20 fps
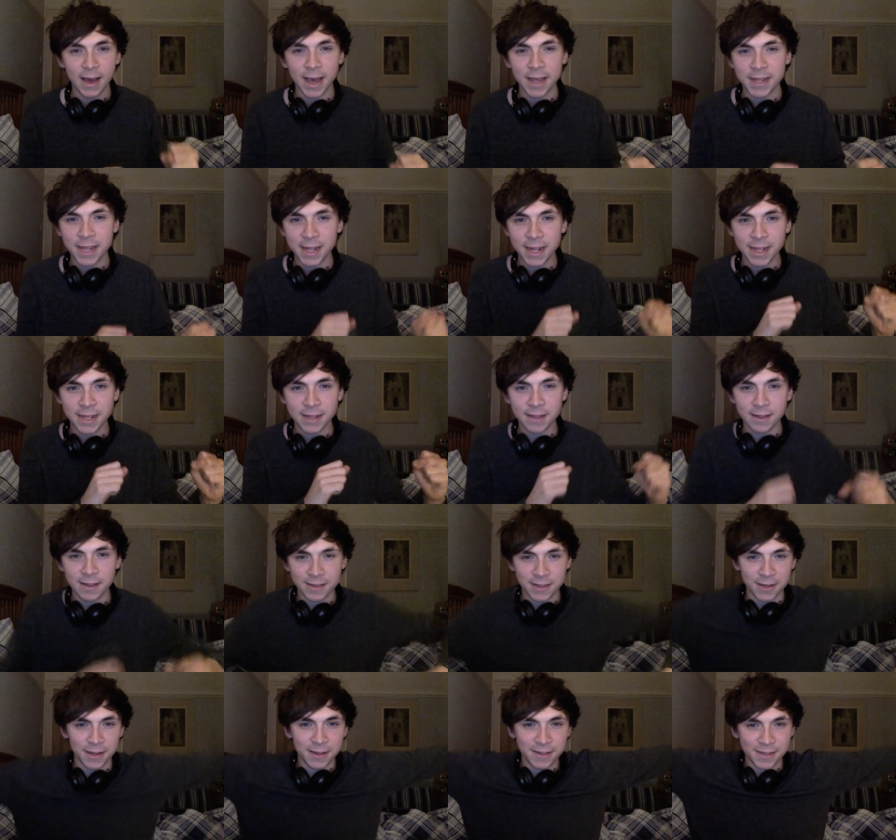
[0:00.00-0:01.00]
and then it,
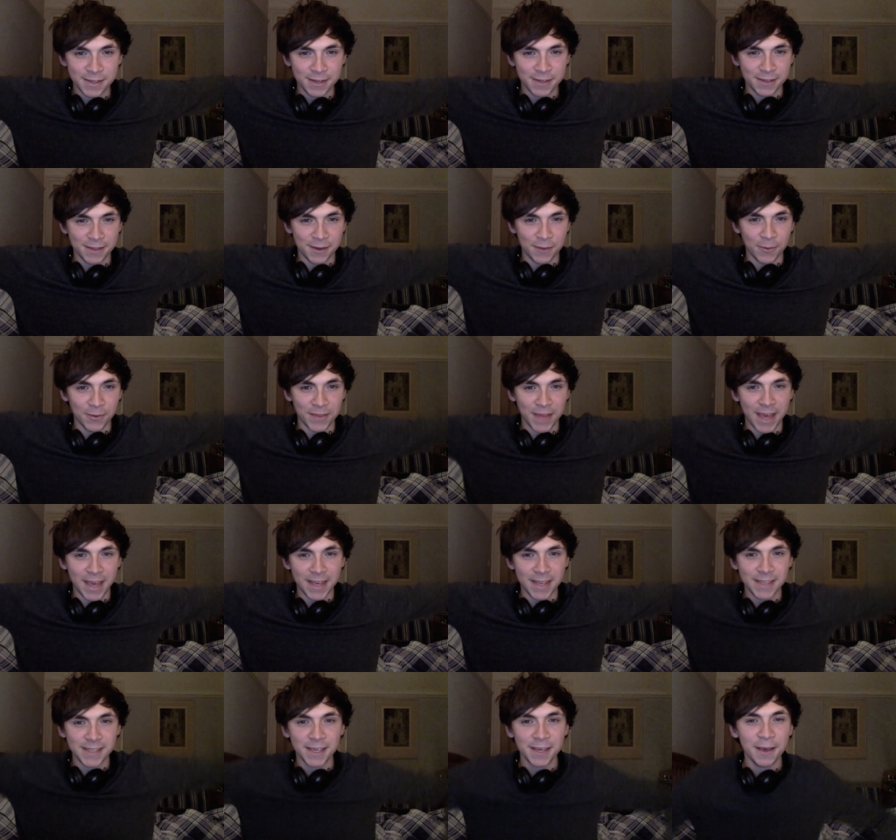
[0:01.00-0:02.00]
I don't know what that
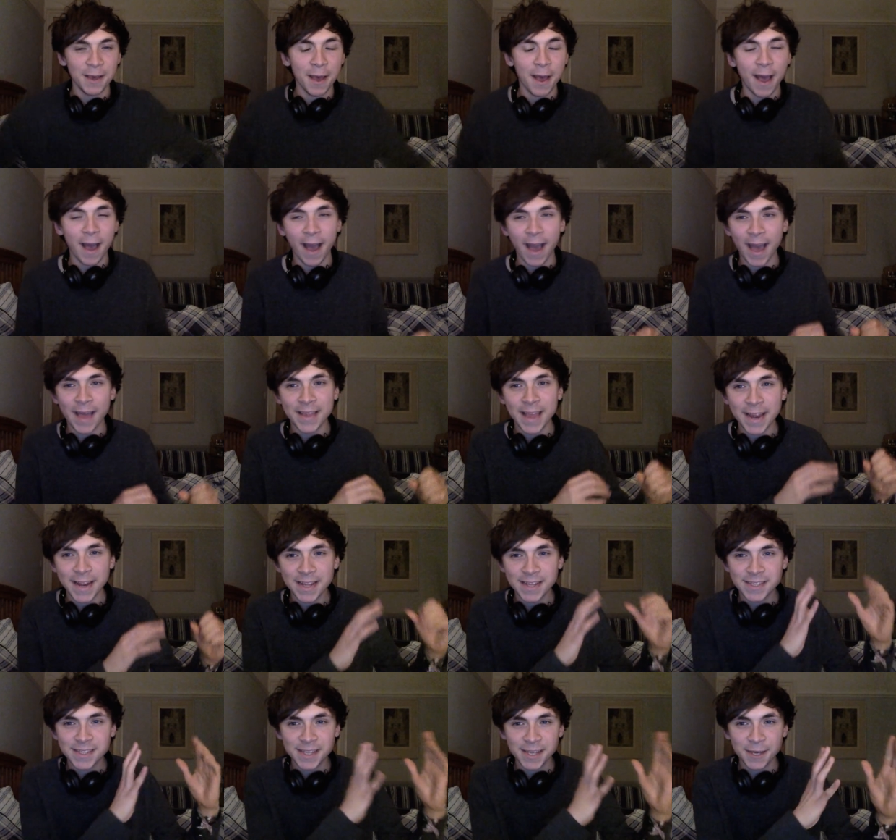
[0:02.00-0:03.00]
is, and then
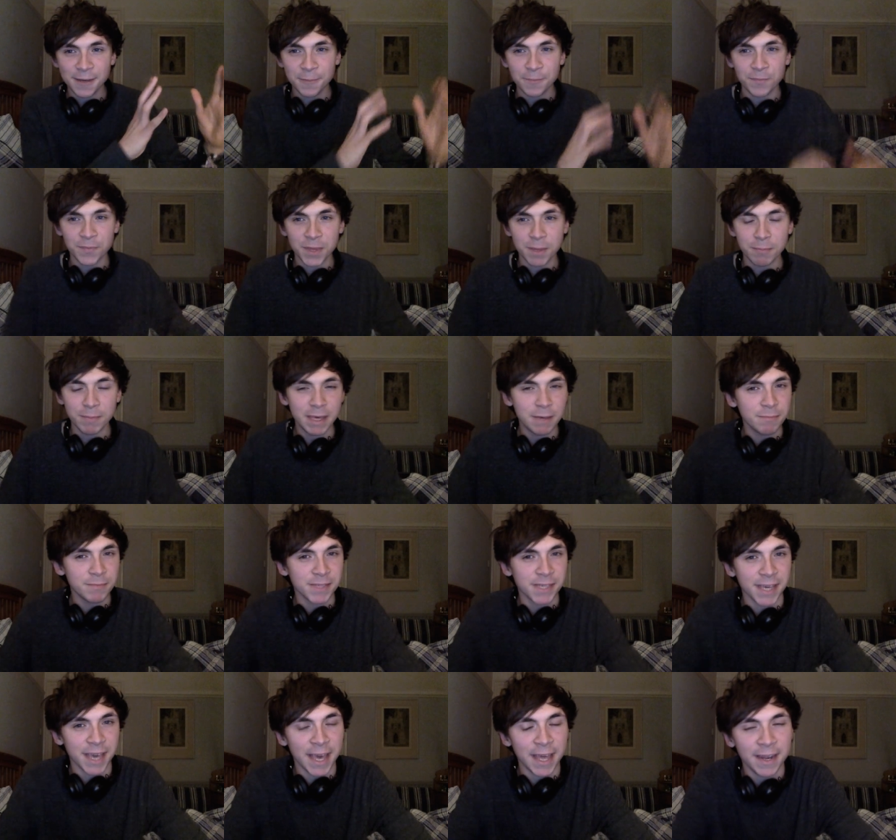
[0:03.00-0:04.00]
it's the
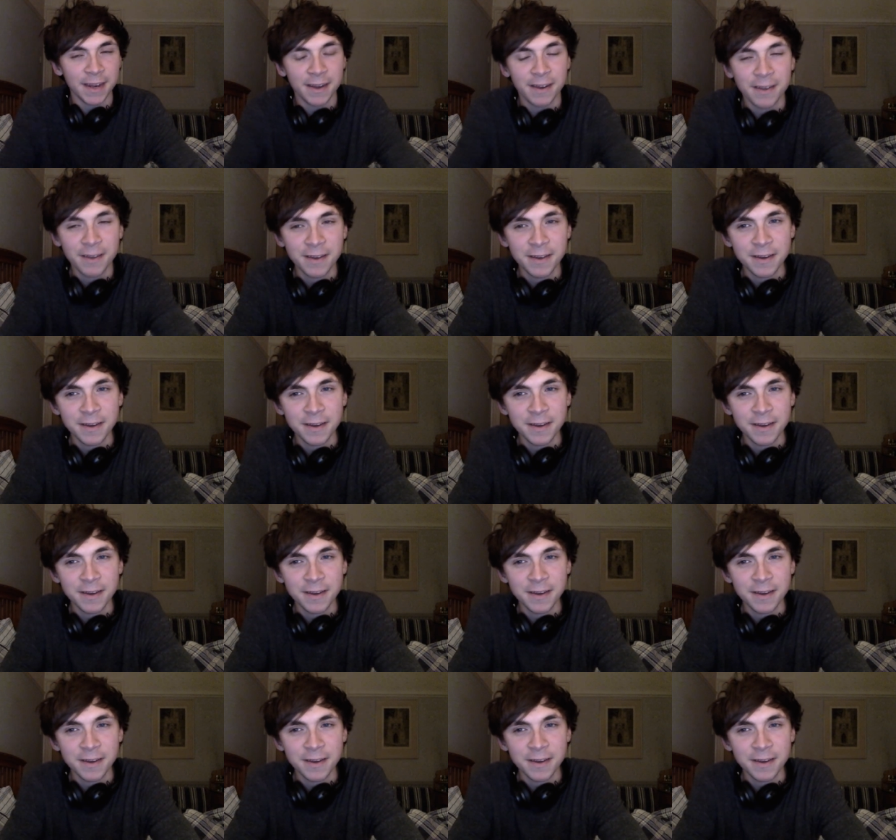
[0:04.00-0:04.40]
memes again.